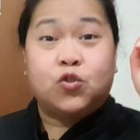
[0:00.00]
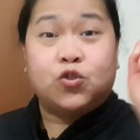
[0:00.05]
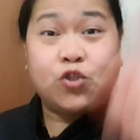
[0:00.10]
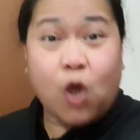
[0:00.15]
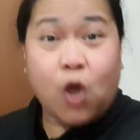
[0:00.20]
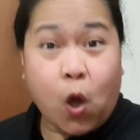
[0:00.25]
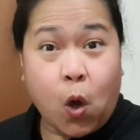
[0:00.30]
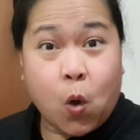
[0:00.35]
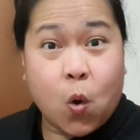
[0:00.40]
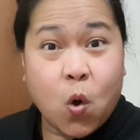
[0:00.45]

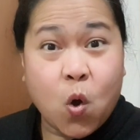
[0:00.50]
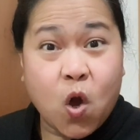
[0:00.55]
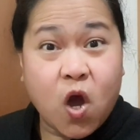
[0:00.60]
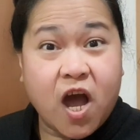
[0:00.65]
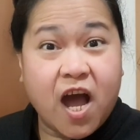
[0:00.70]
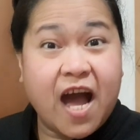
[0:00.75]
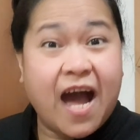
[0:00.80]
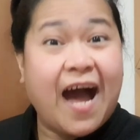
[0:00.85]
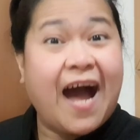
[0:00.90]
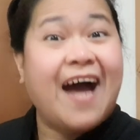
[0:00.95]
So,
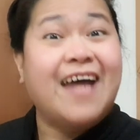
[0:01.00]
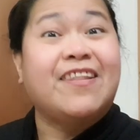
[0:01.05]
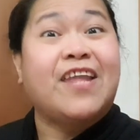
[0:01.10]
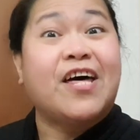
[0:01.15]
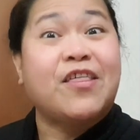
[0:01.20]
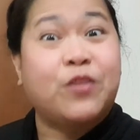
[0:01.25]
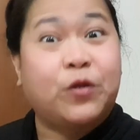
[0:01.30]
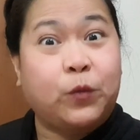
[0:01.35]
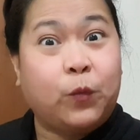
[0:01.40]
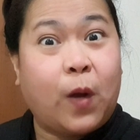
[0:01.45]

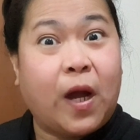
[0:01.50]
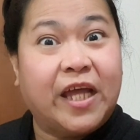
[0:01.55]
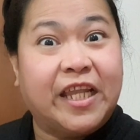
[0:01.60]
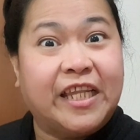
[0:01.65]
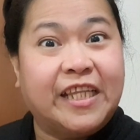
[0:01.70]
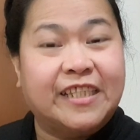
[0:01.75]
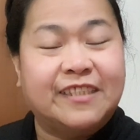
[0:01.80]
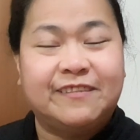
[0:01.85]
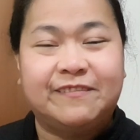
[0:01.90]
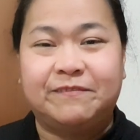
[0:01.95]
another
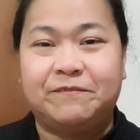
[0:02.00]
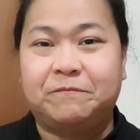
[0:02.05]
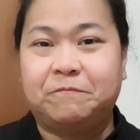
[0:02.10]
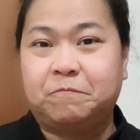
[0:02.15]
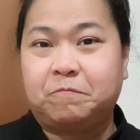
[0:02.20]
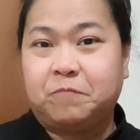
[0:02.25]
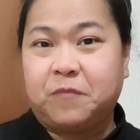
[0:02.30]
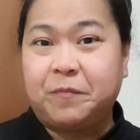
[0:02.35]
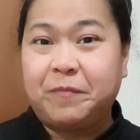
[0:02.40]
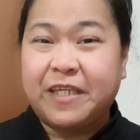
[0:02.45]
one.
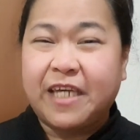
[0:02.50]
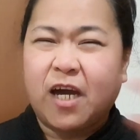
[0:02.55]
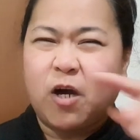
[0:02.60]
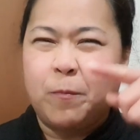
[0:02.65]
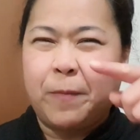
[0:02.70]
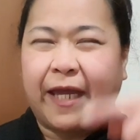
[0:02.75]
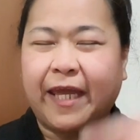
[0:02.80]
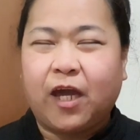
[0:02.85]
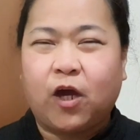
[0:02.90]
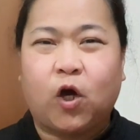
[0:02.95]
Bibigyan ko
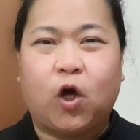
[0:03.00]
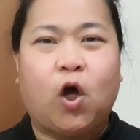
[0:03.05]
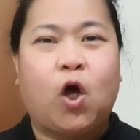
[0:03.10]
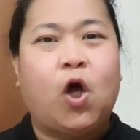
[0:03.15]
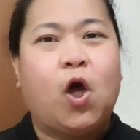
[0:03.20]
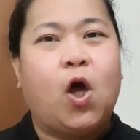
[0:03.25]
pa kayo.